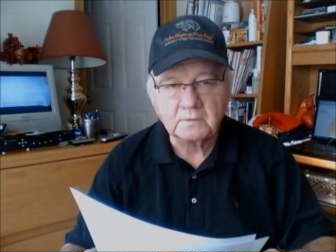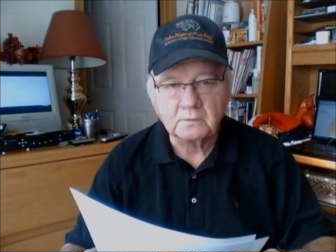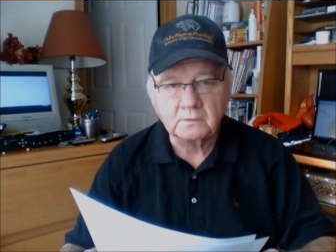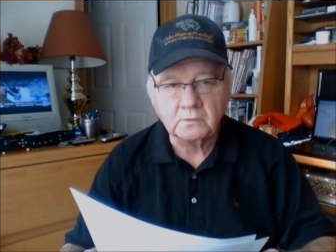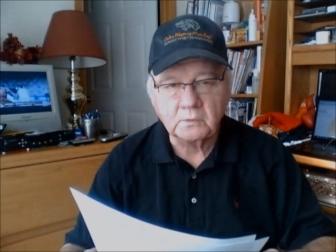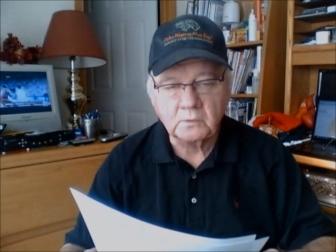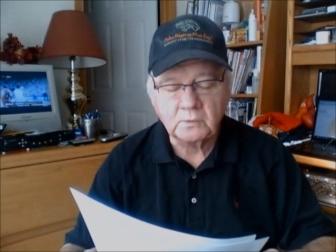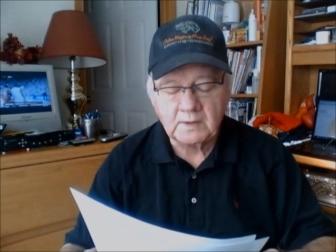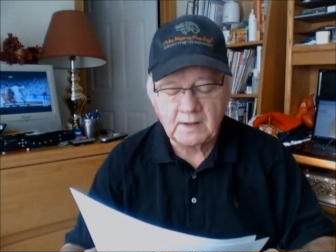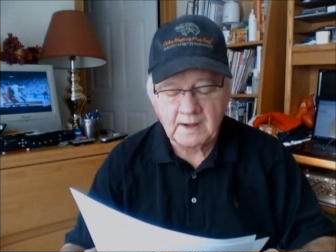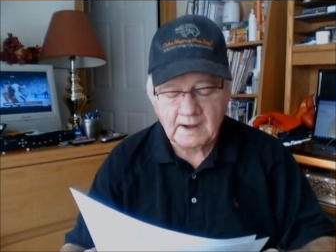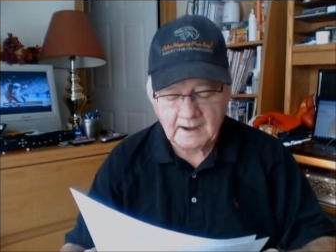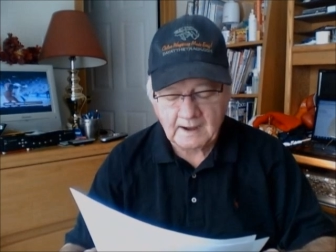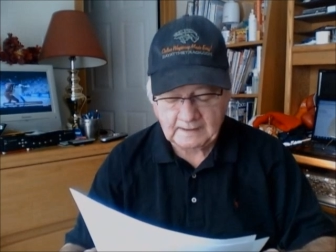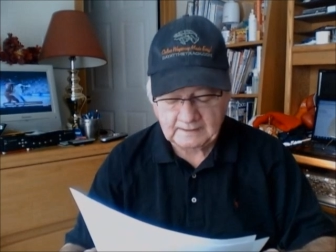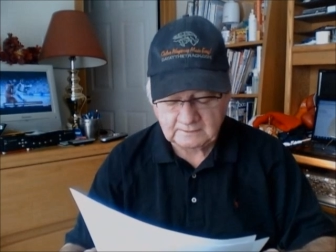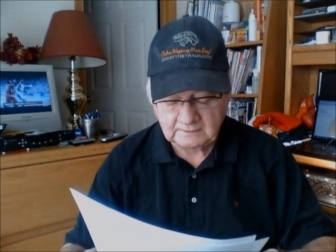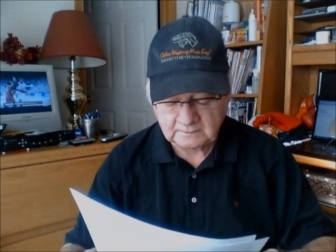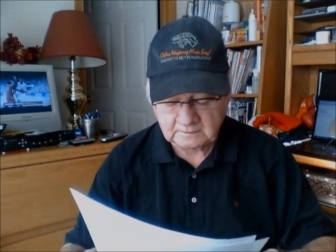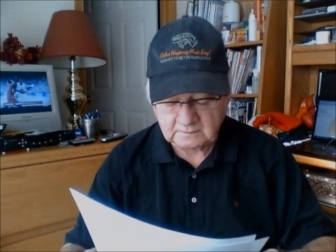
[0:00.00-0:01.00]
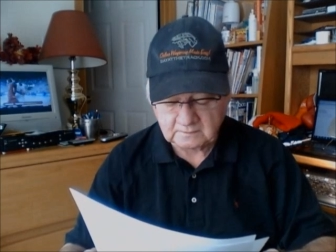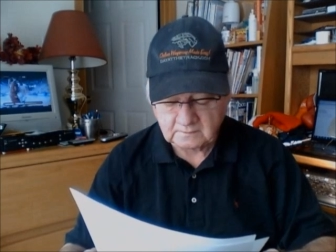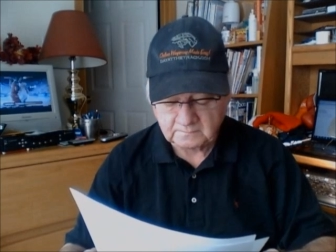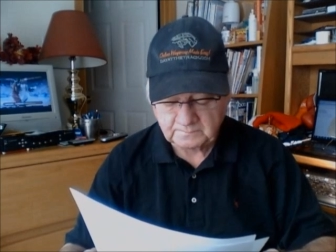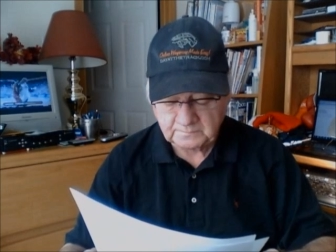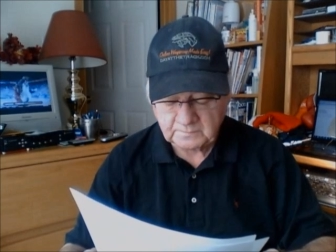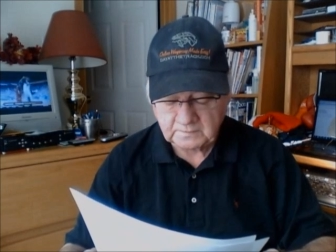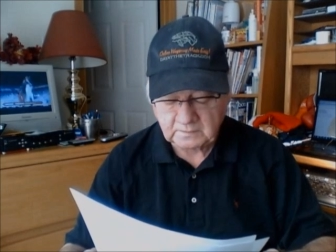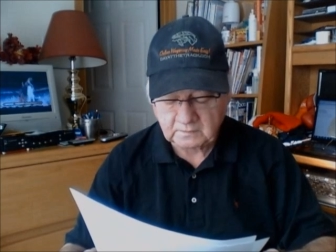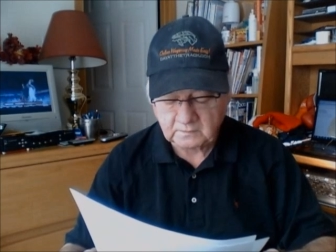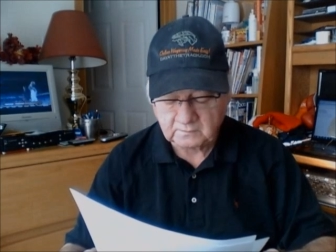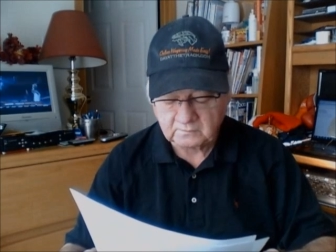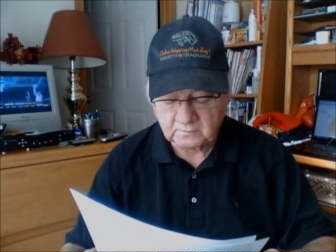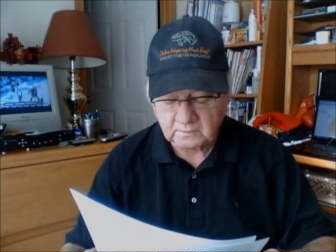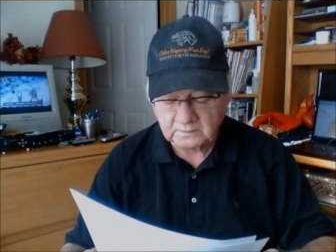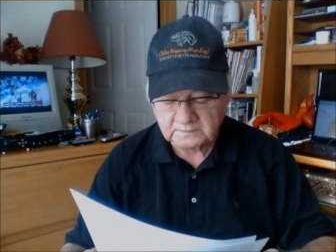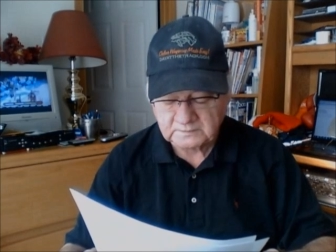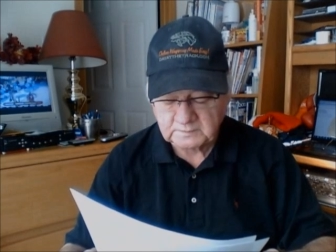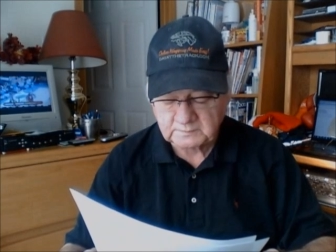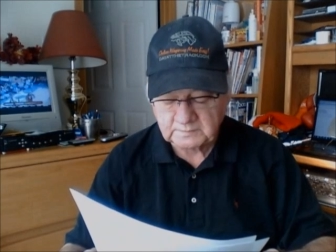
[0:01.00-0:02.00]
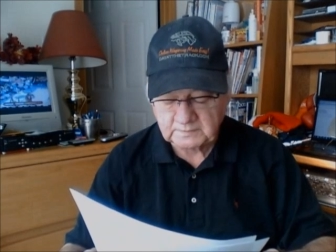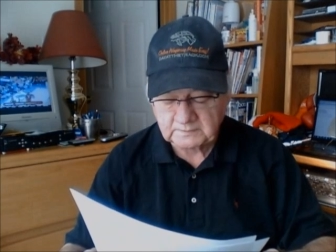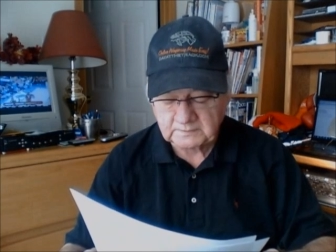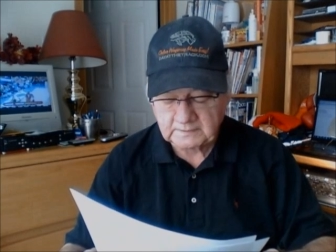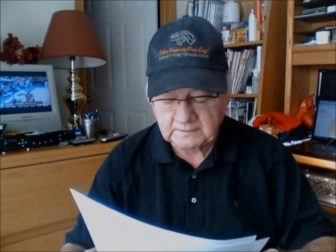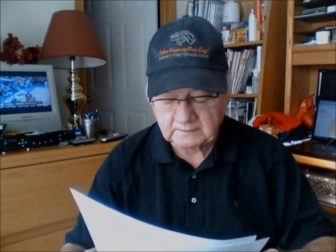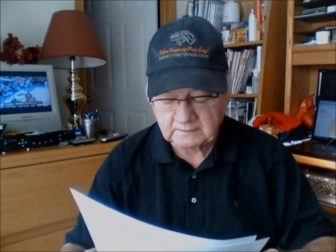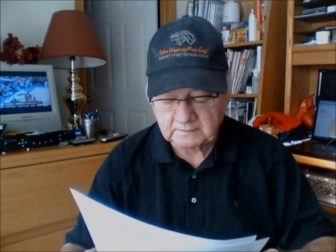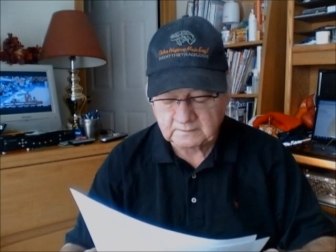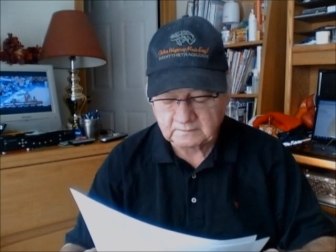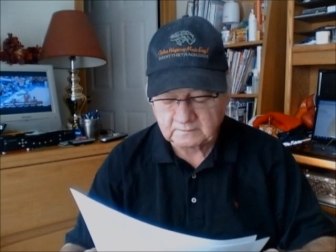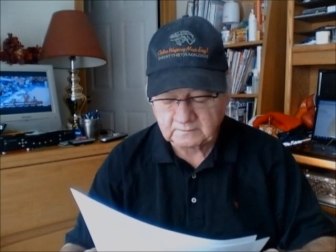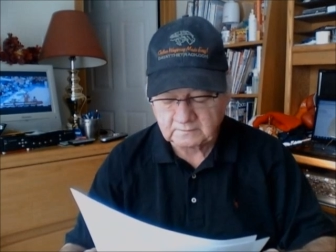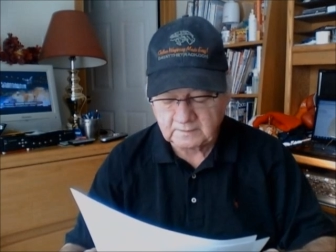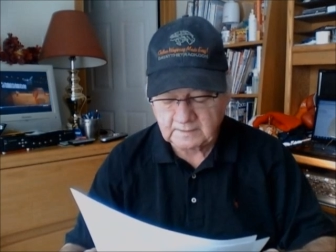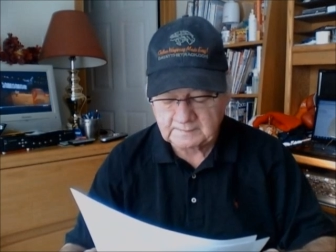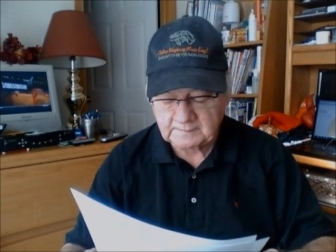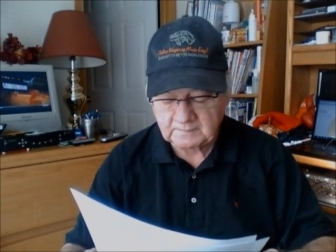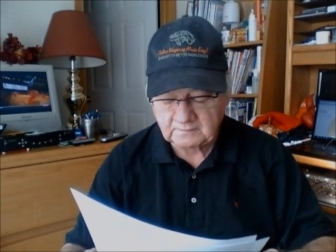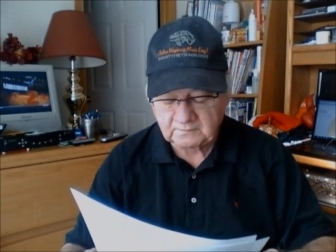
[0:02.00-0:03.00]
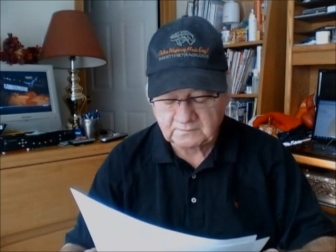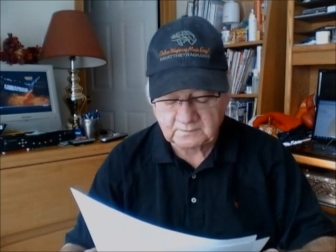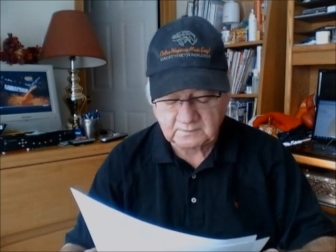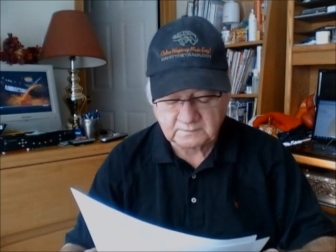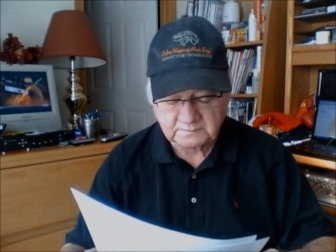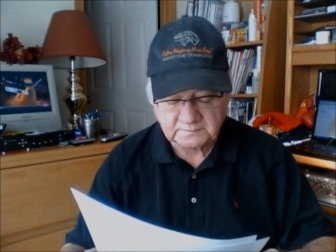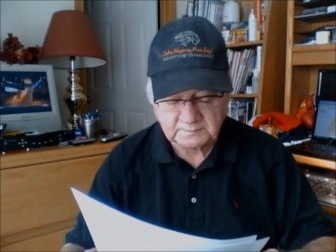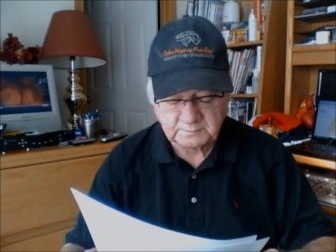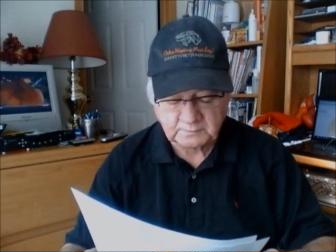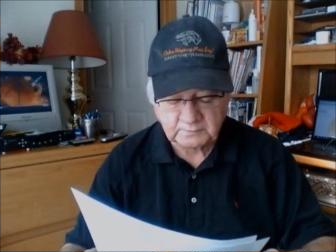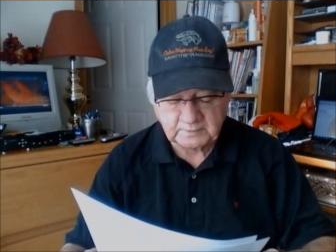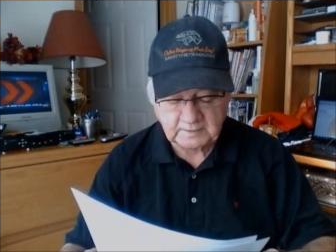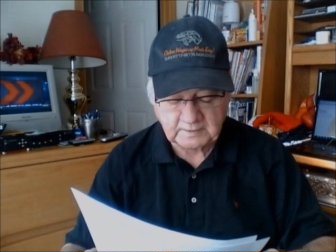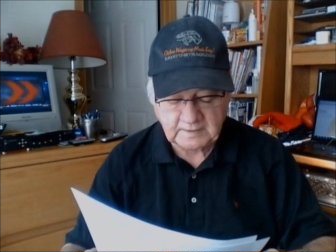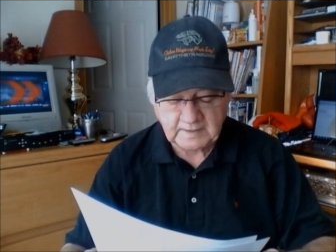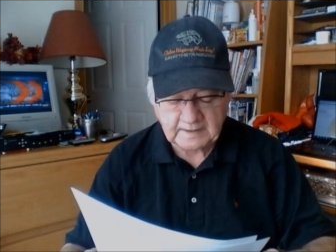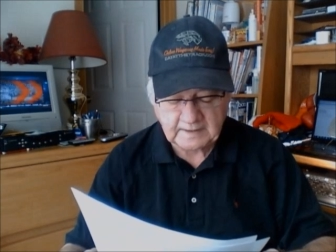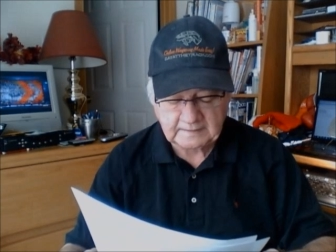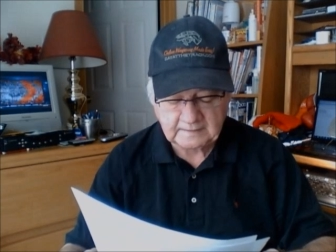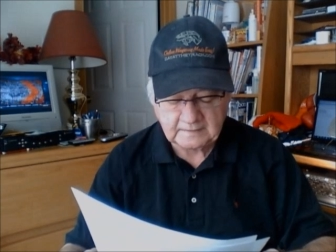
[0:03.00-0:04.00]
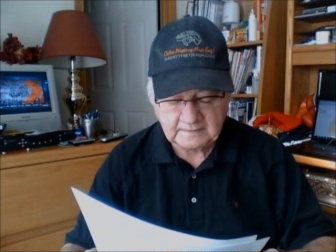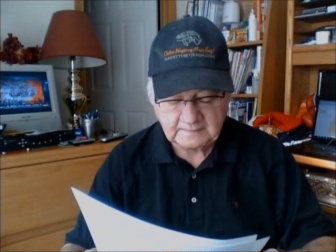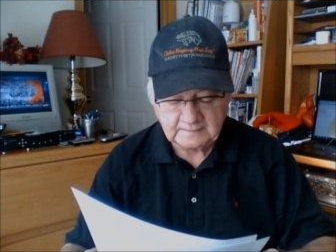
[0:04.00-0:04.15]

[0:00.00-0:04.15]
Luna Island, the overall speed leader in this claiming field, sprinting at